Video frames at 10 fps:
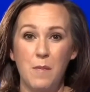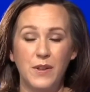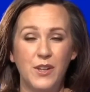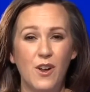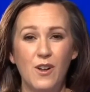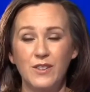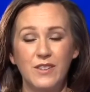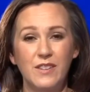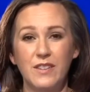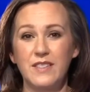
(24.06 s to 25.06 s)
Y'all,
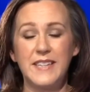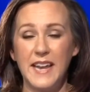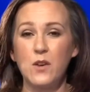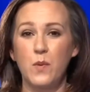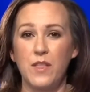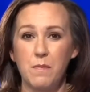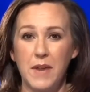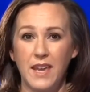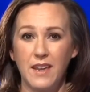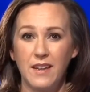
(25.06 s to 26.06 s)
stand with
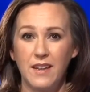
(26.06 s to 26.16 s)
me,